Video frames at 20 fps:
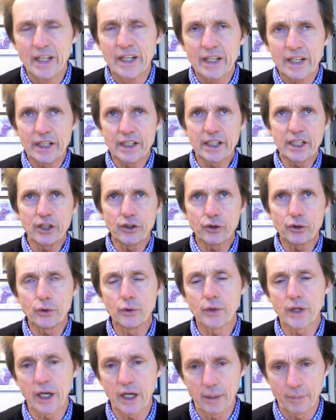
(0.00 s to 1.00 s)
and he too
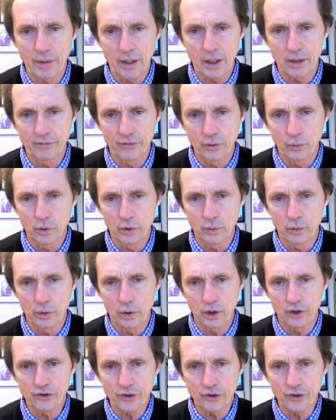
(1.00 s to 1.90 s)
came out of the woodwork,